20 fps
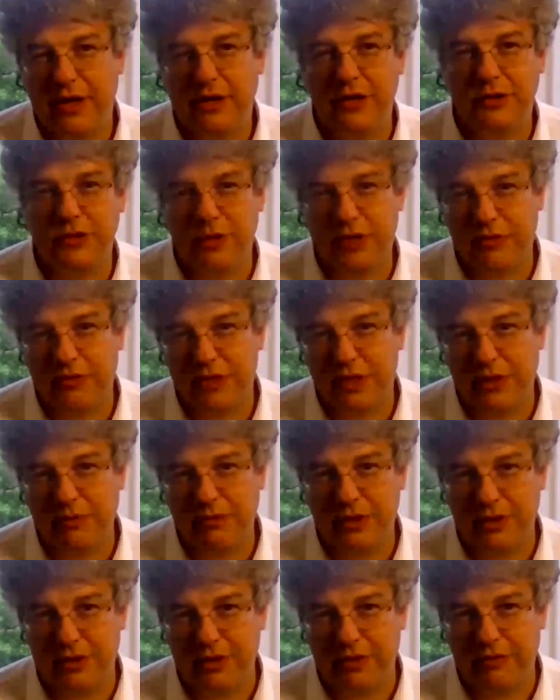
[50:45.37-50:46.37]
at least we have
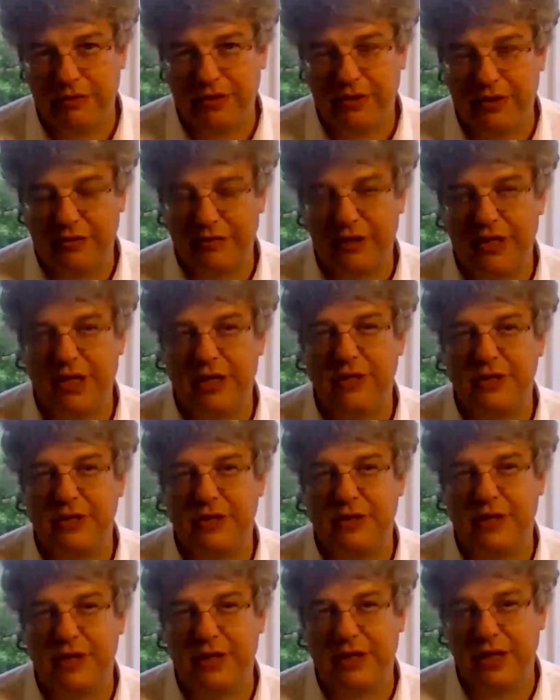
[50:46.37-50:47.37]
some degree of
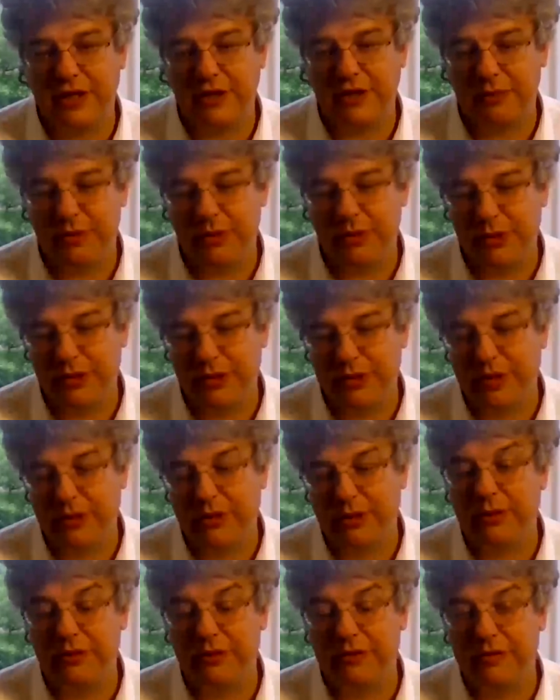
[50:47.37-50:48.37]
verification, and hence we're
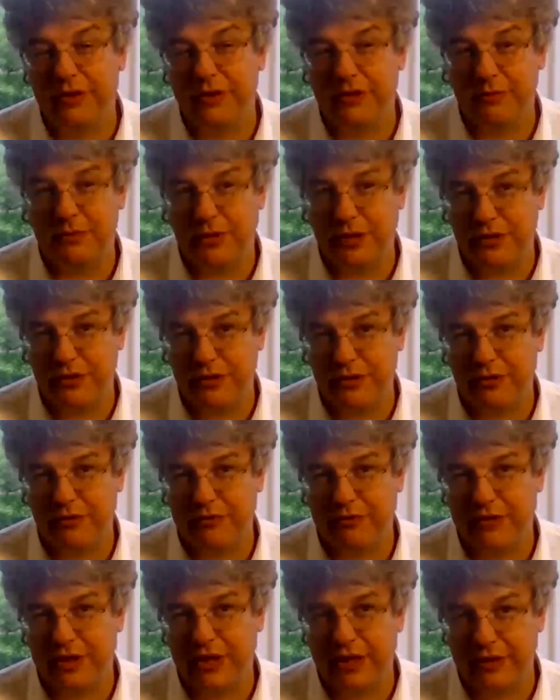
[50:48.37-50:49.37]
building all of these
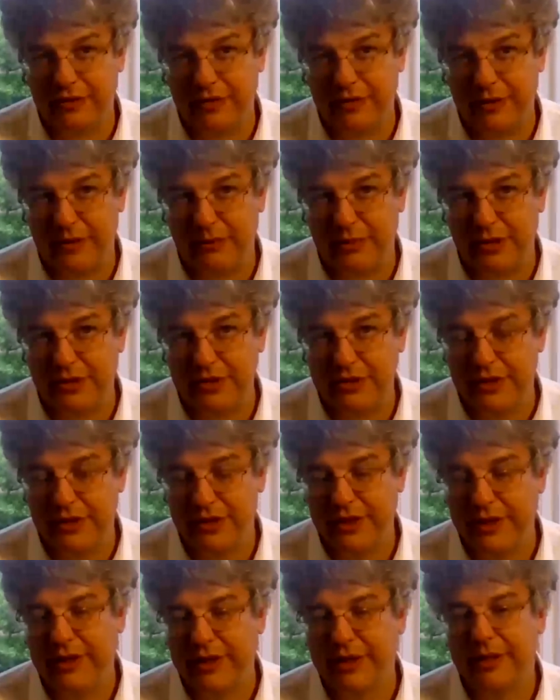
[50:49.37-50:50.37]
models off the death numbers,